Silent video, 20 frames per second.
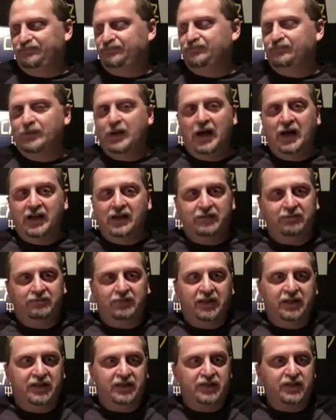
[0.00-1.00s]
by,
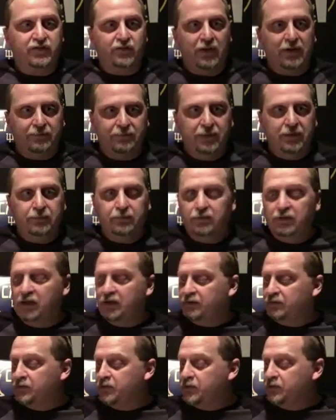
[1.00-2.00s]
I guess, straight people.
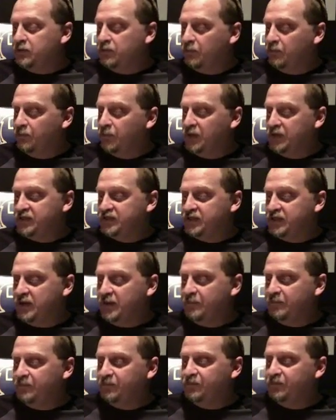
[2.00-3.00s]
I don't know. But
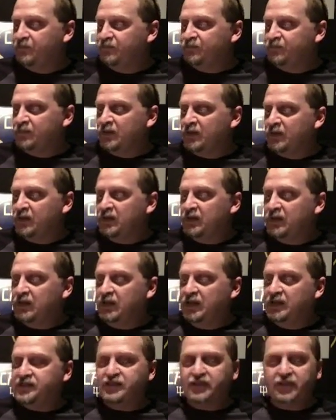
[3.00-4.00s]

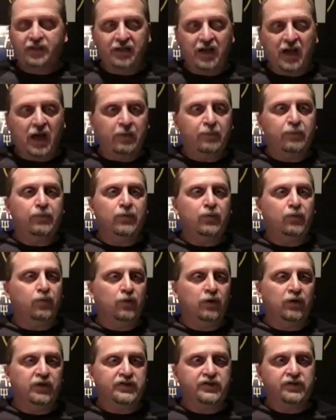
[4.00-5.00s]
it's a good album. It
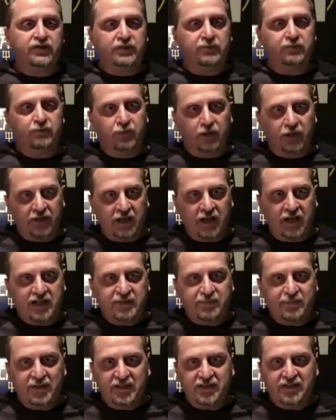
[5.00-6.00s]
works. There's some really
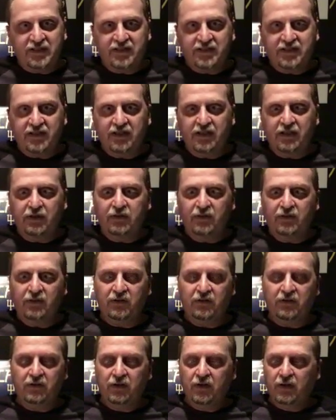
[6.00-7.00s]
nice pieces in
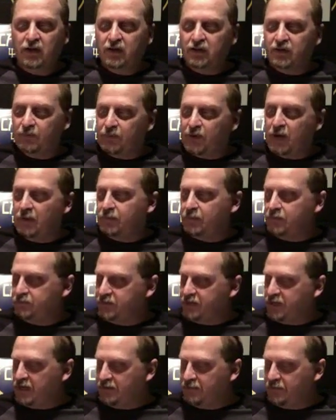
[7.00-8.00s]
here. The problem
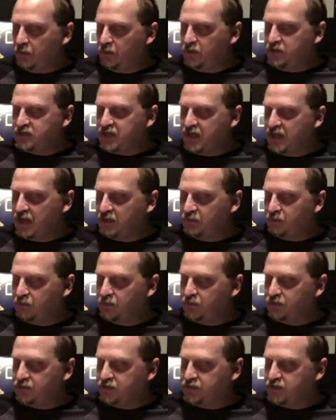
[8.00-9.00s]
that I've always had
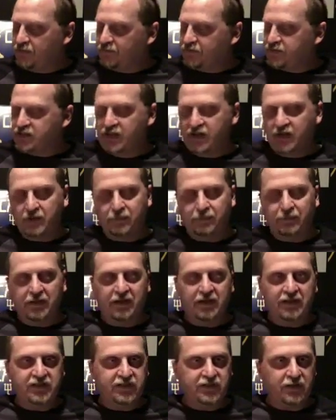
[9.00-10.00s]
with the Jefferson
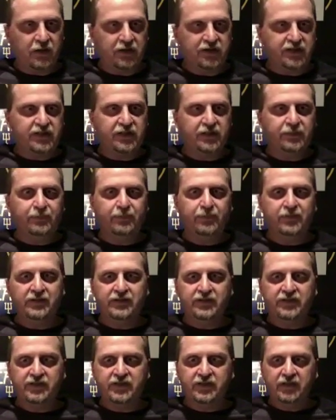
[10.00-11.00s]
Airplane and Starship
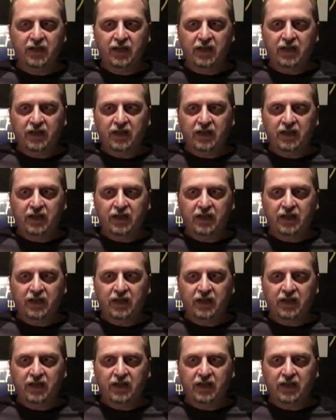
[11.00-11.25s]
is